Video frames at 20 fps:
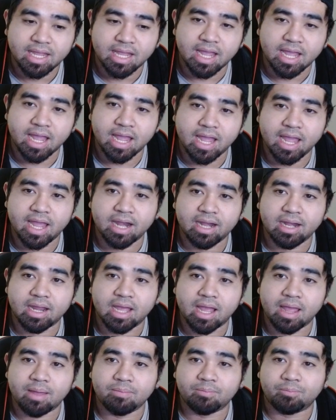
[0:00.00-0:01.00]
and
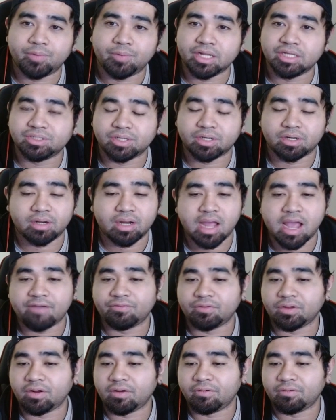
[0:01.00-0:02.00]
I'm pretty sure
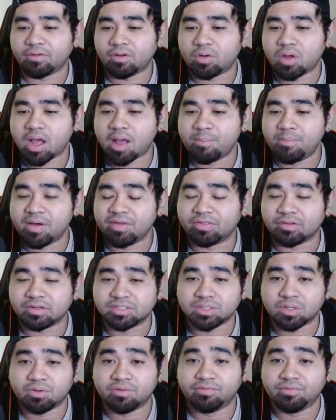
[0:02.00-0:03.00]
after a month or
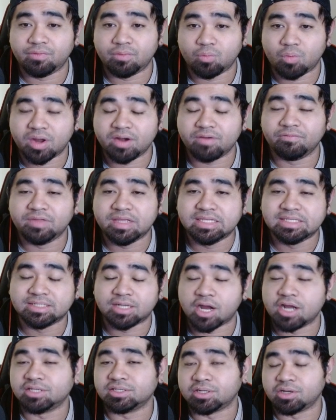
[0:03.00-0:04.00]
so, one of these
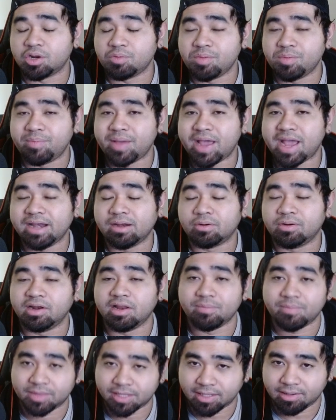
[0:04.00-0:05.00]
cards are going to be banned or
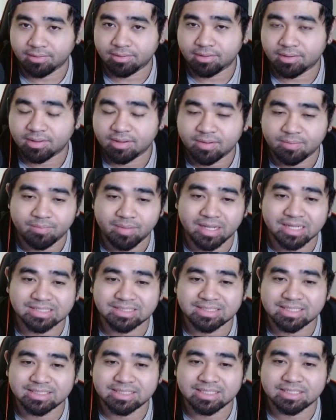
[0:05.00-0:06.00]
limited
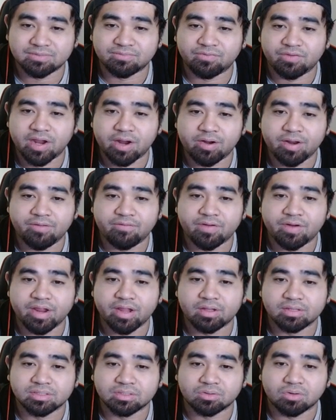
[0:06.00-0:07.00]
because this is very,
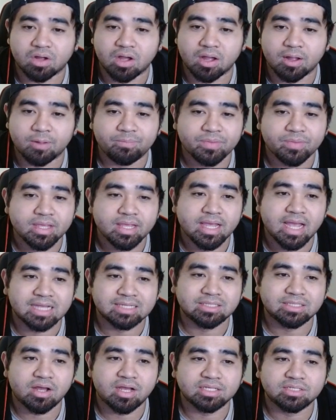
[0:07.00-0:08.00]
very strong.
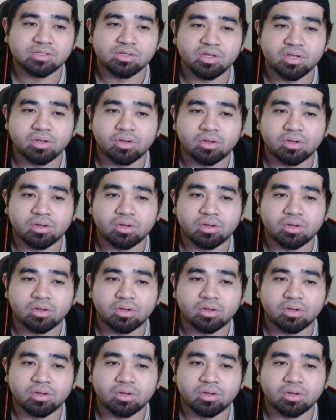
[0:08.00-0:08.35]
As long as you